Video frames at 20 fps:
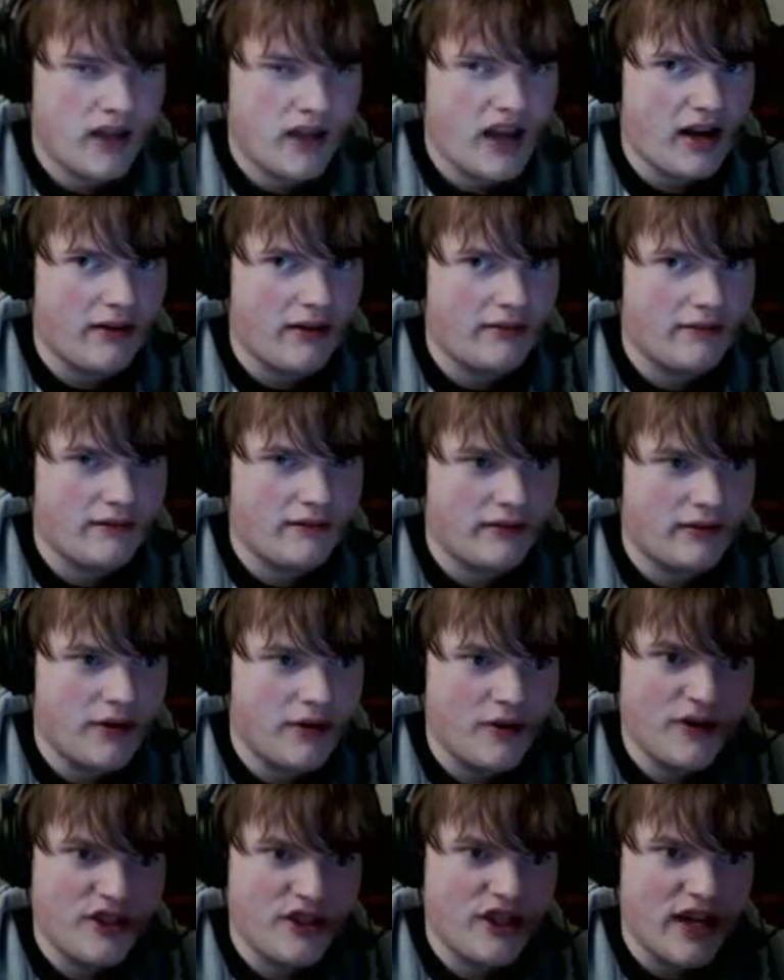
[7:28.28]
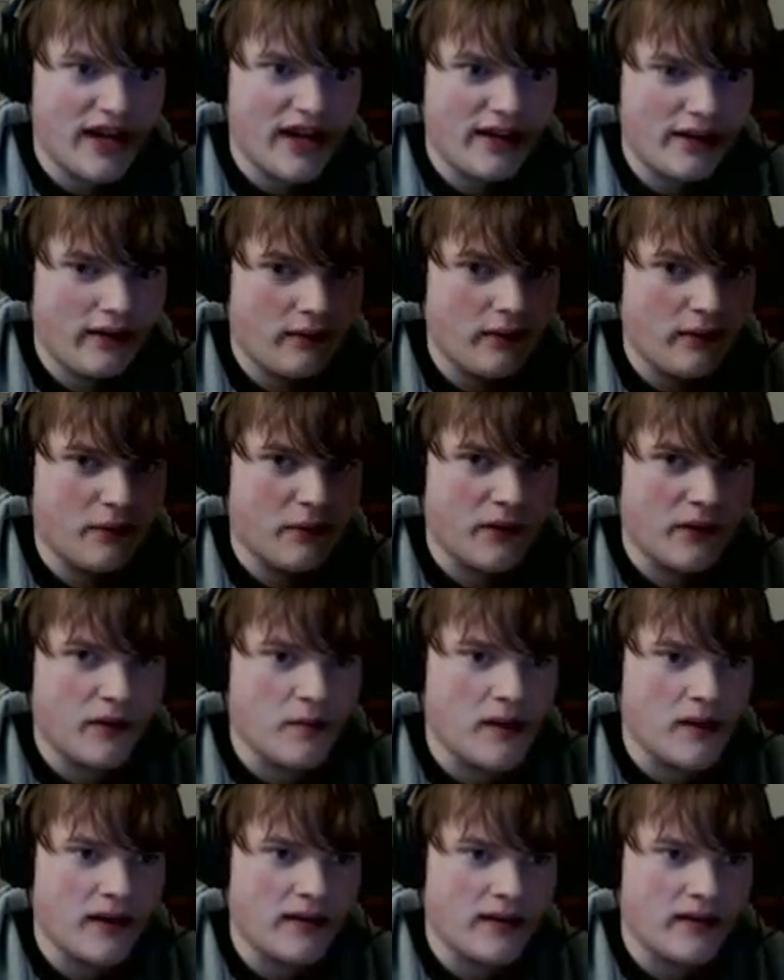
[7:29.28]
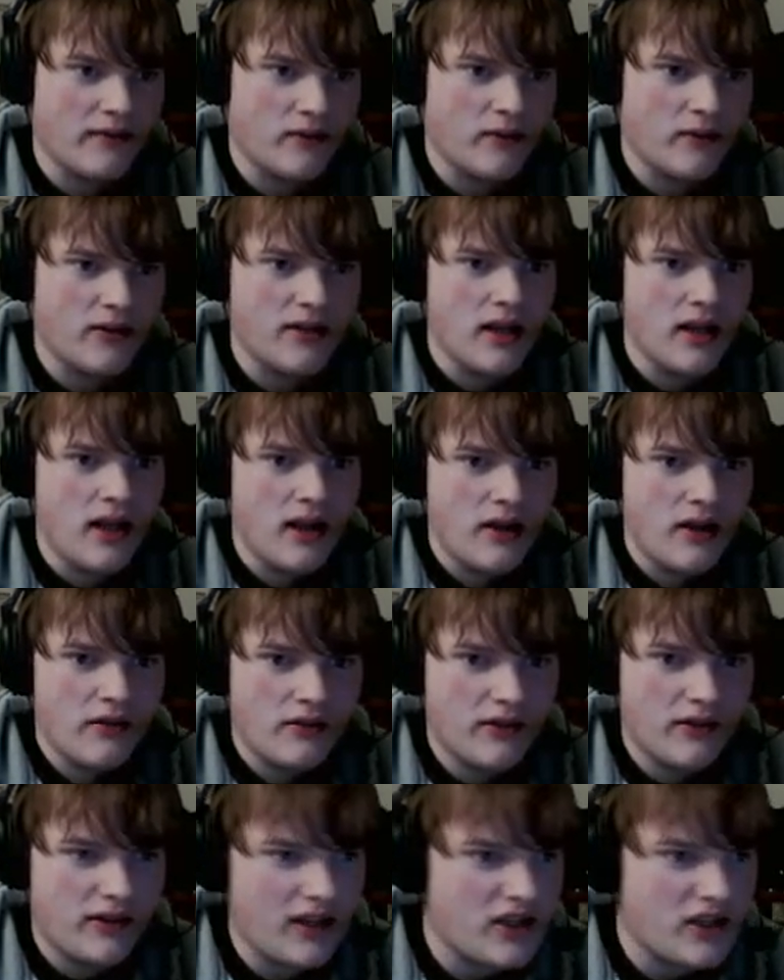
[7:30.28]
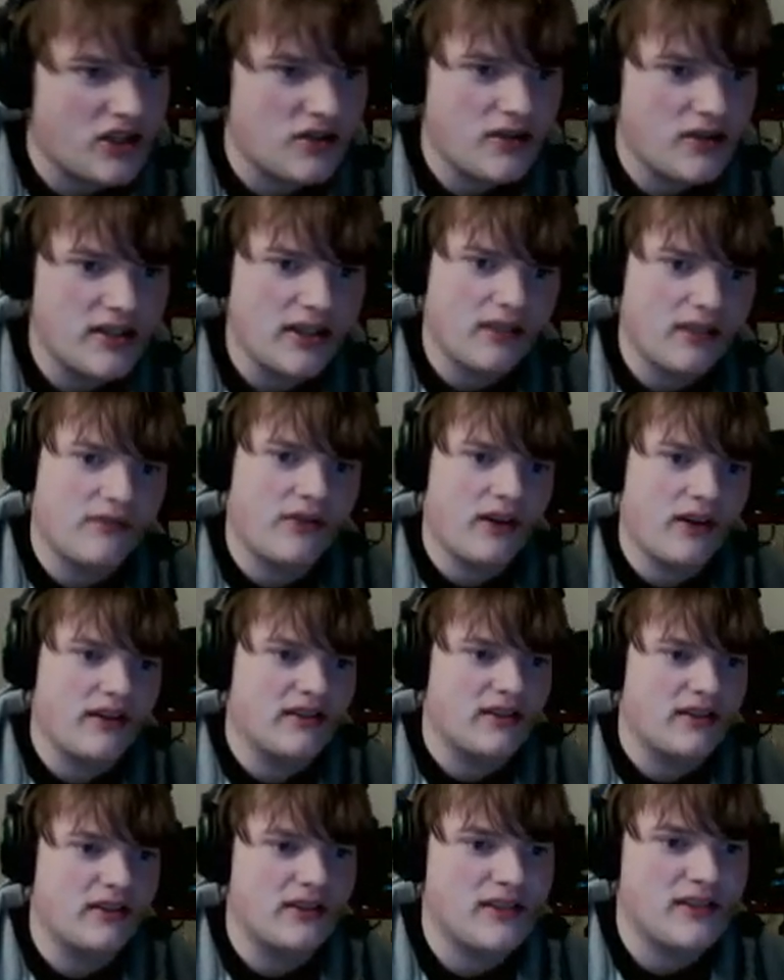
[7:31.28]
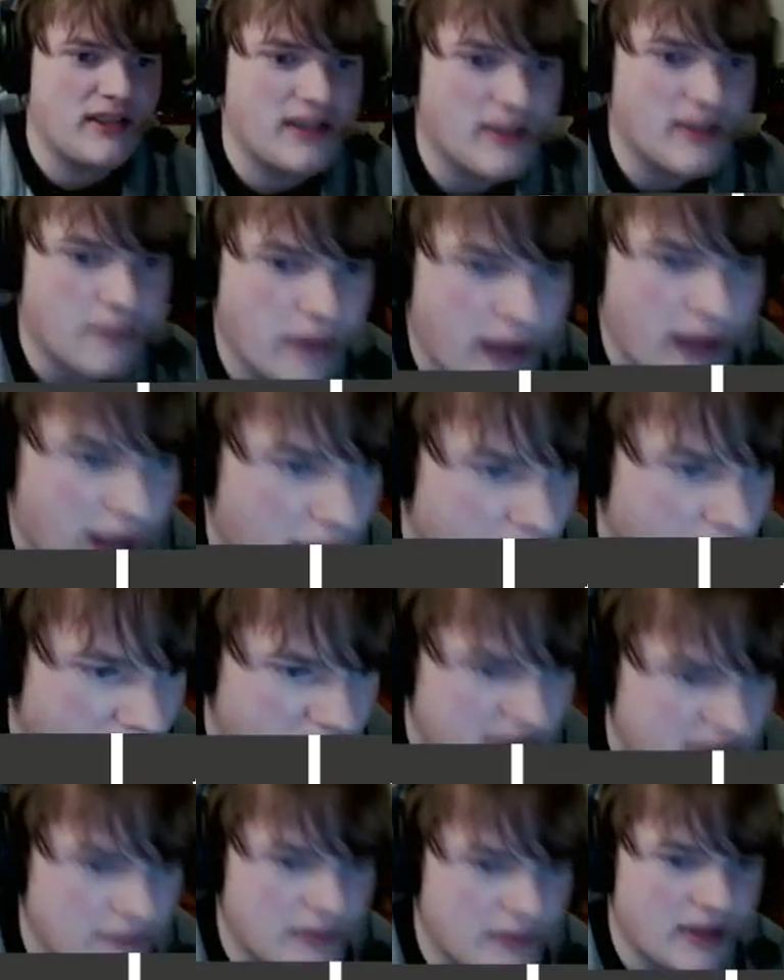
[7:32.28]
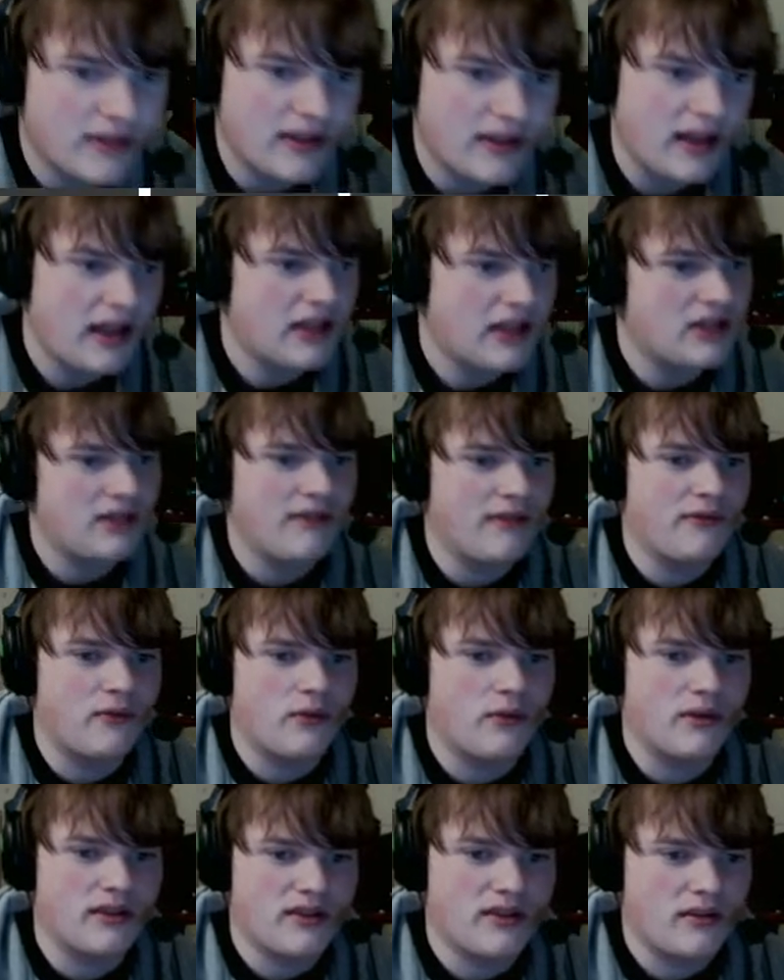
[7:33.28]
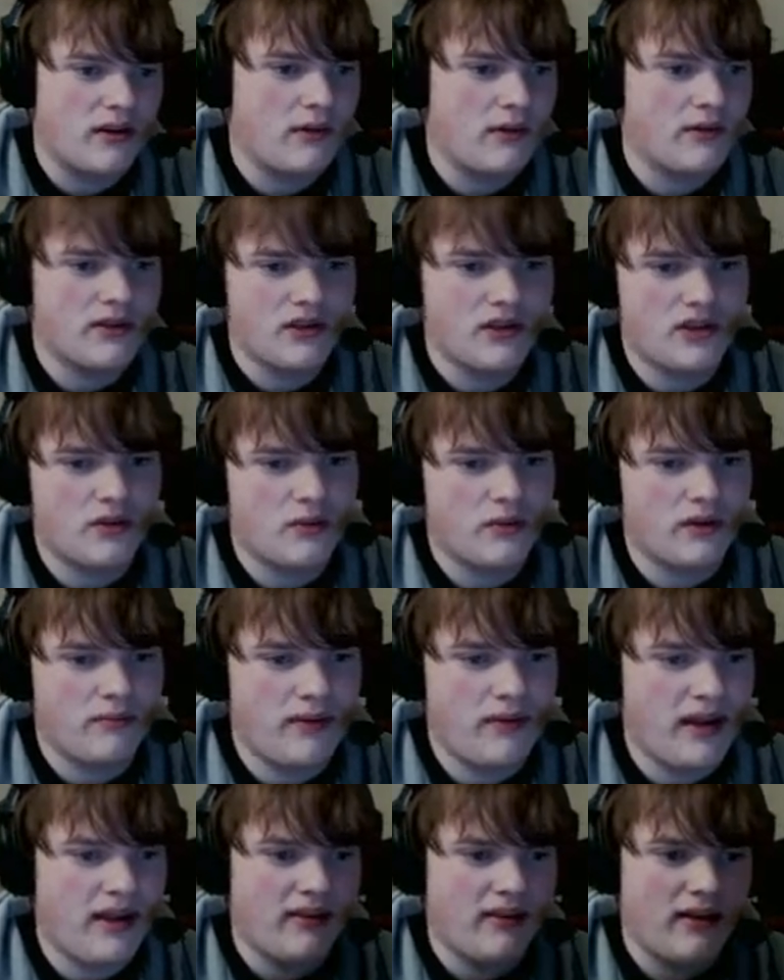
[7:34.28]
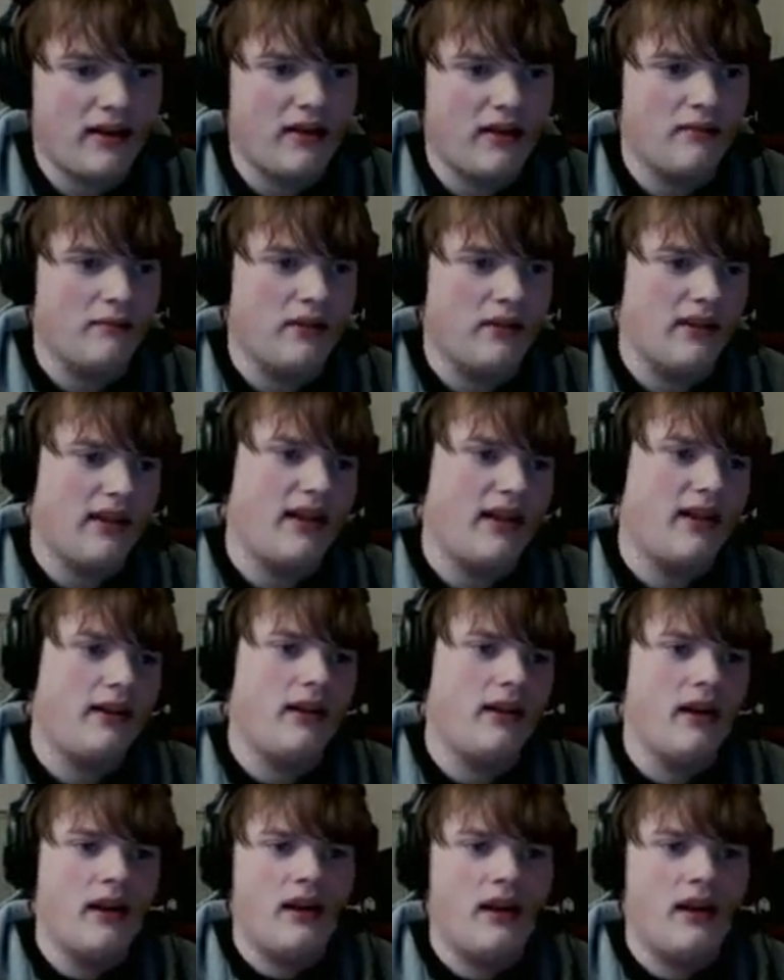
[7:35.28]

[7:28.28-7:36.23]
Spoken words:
Yeah, no shit. I wouldn't want to go back in that forest. Through the dense trees, I could finally start to see some light. I must have been at the edge of the forest, though I wasn't sure where the path ahead of me led.